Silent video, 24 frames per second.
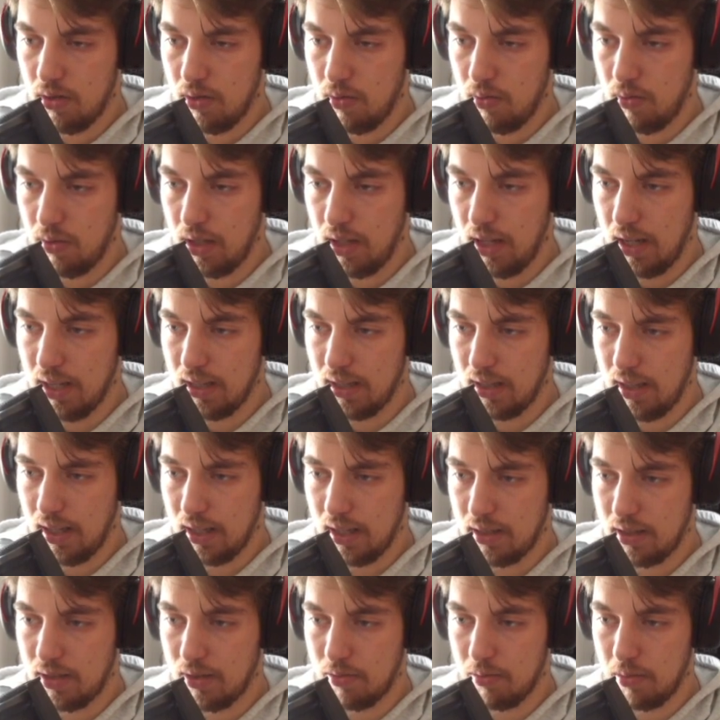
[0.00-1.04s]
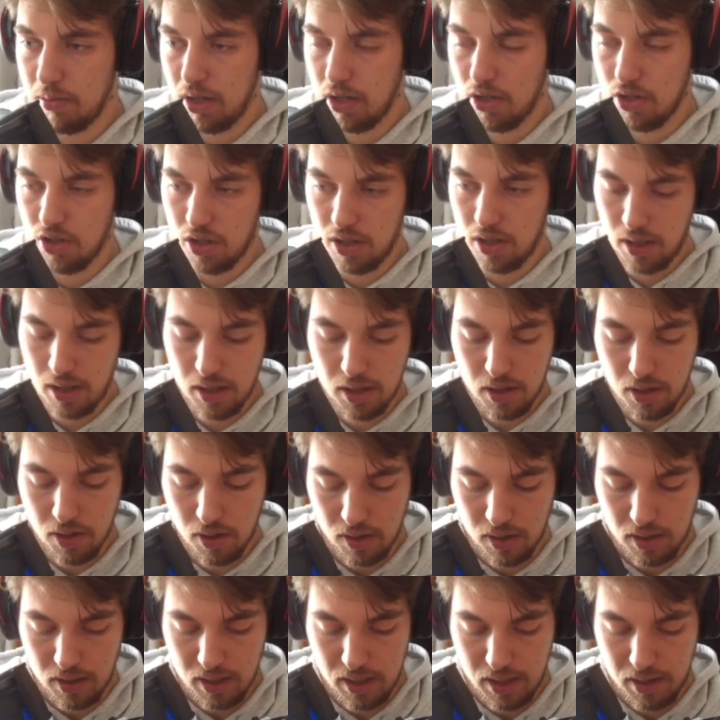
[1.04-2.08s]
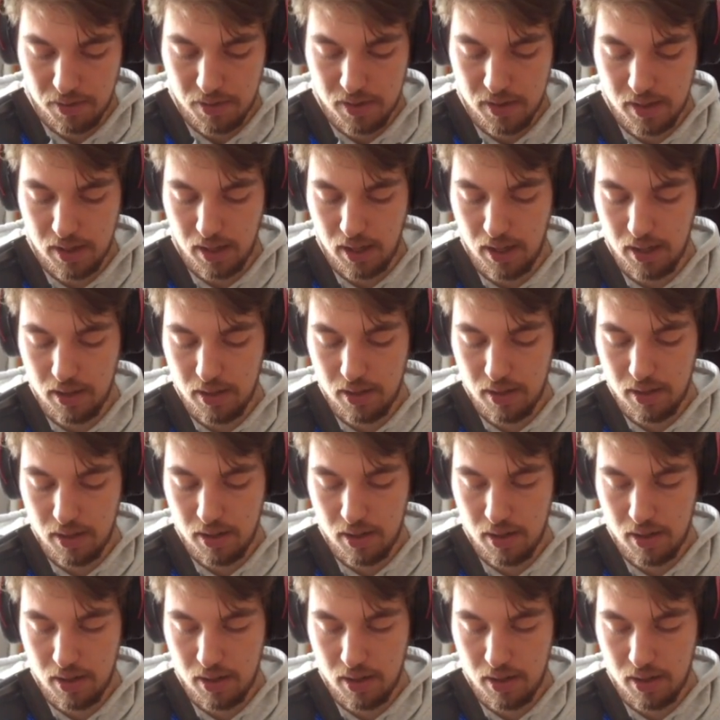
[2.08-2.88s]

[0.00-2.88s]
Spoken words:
when I add a negative margin here on the left side,